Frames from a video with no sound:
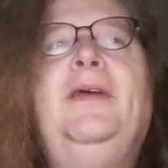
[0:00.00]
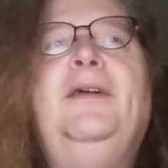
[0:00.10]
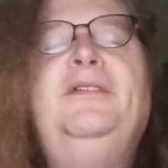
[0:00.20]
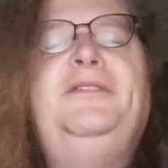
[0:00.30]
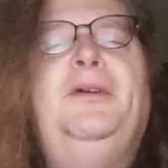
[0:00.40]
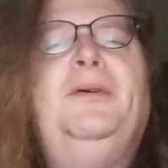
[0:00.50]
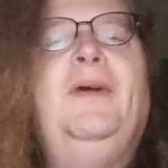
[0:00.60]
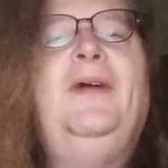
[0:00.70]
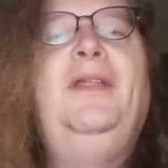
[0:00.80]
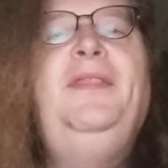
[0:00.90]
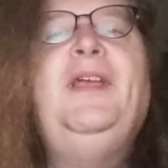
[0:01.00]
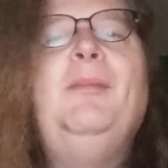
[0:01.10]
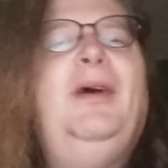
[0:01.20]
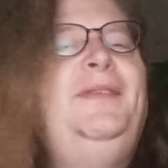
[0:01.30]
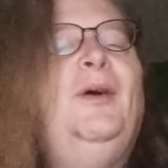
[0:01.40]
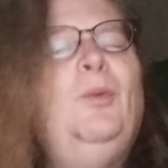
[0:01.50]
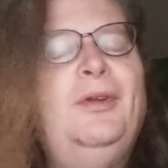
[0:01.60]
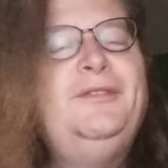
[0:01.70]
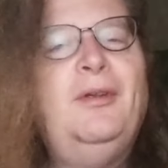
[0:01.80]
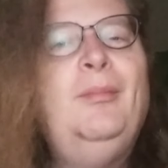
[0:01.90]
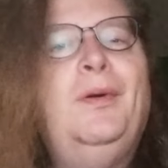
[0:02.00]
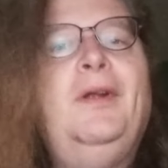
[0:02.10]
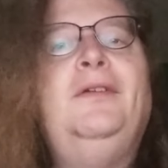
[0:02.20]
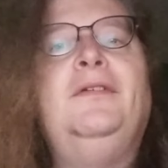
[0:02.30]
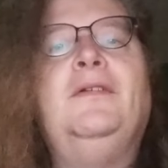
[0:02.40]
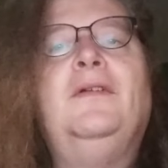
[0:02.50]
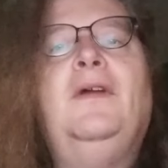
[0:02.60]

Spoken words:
So think about that. Words are important.